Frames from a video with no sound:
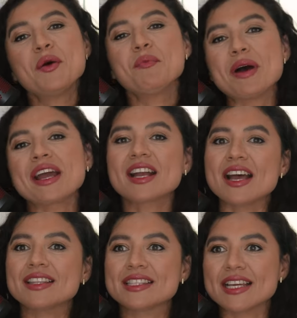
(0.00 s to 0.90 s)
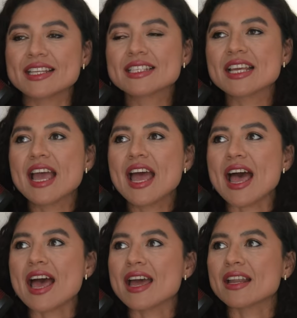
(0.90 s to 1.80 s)
my content,
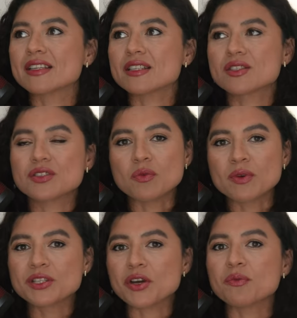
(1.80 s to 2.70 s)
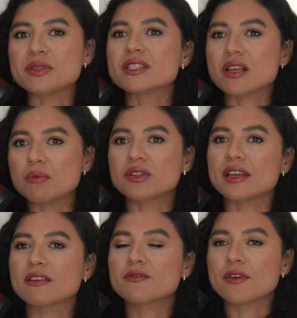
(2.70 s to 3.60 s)
and someone told me
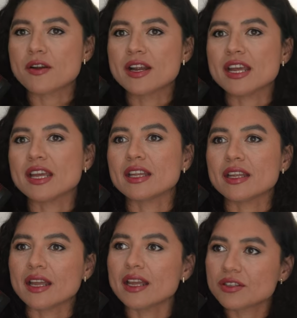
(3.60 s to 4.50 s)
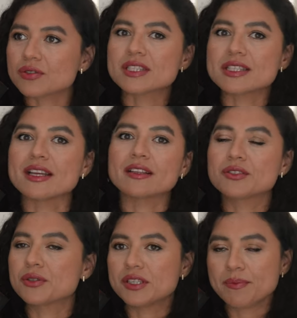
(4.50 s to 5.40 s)
something very interesting
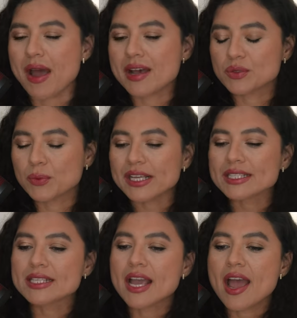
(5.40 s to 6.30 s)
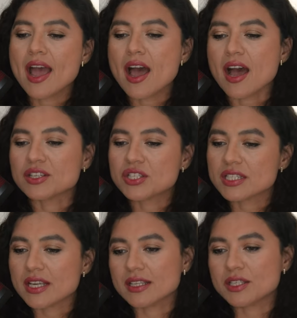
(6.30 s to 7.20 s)
during the past weeks. She
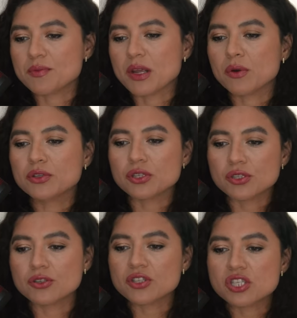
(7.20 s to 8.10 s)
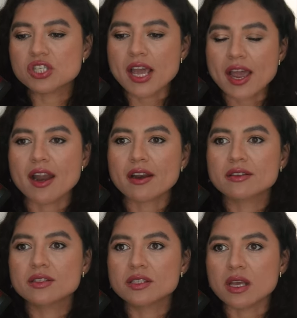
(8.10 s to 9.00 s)
said to me, well, you should share
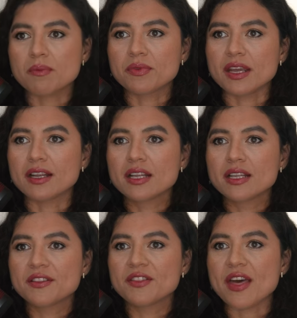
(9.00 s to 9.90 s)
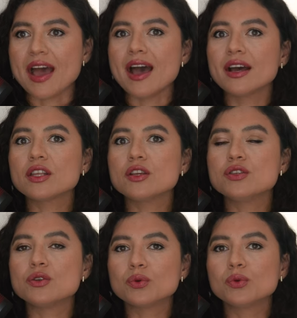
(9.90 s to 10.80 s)
something that
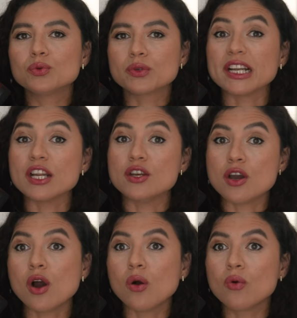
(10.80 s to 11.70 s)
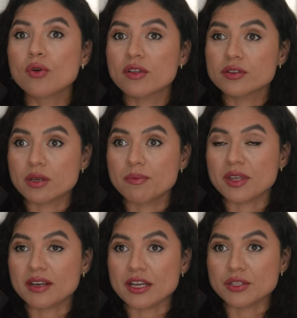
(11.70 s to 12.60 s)
you really know,
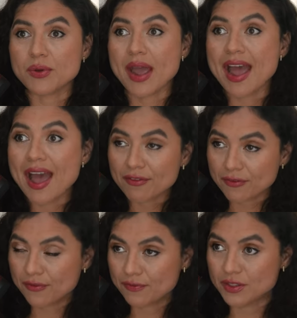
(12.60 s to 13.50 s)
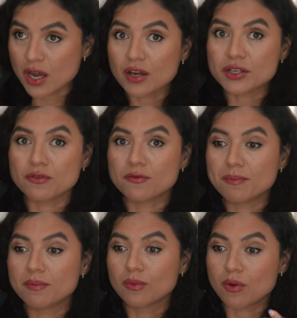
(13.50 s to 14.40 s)
something that you have done, you've
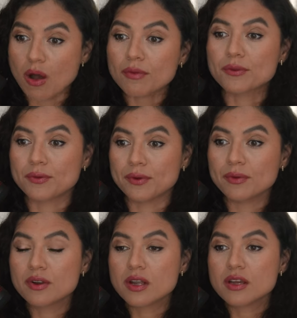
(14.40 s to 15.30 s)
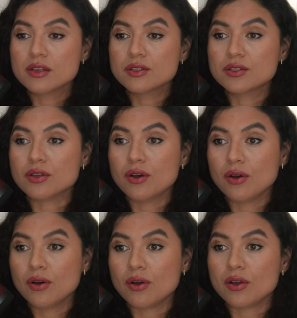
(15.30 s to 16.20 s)
gone through,
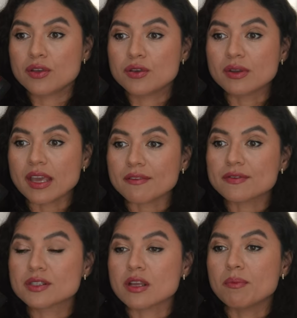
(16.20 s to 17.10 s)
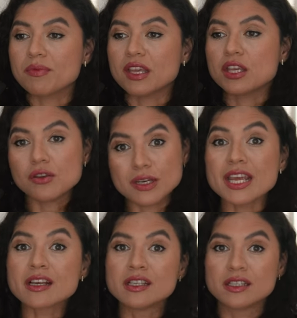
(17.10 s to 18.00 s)
so you give something
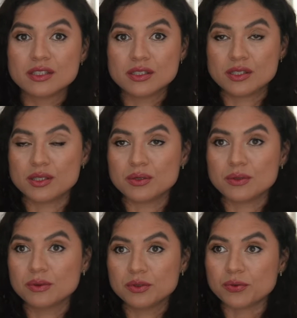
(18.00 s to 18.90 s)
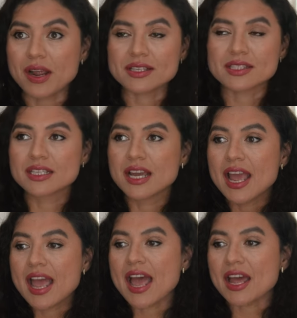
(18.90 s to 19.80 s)
unique to the rest.
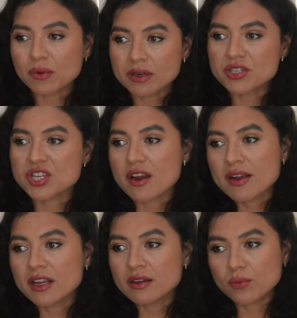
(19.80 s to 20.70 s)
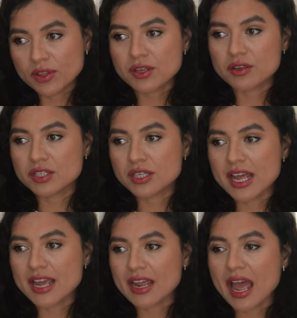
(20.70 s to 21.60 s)
And what I'm sharing with you
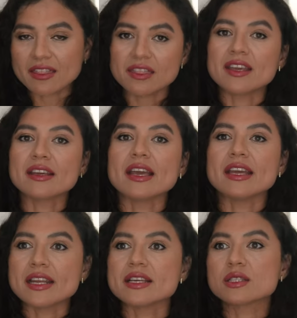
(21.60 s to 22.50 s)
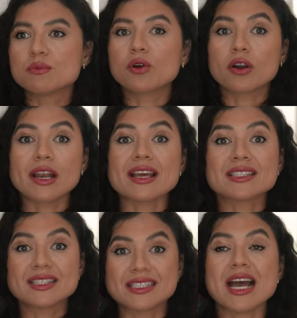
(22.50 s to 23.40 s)
today, I think it is more or
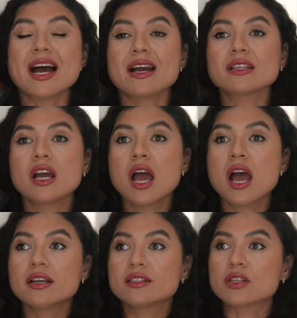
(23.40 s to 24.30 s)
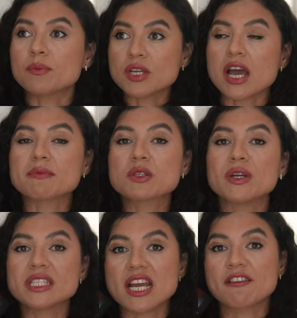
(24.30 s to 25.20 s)
less that. Sometimes
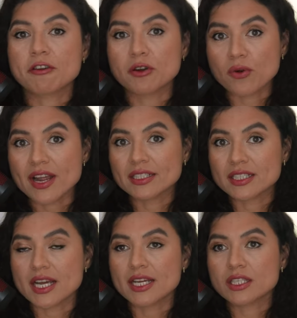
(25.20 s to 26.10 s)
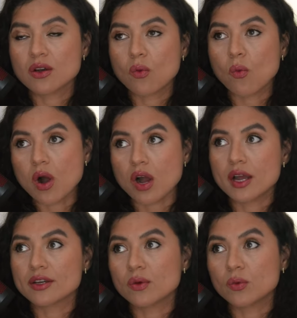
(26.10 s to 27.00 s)
we take for granted
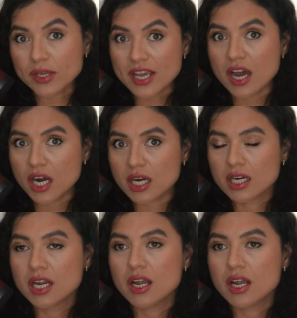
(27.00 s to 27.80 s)
what we are,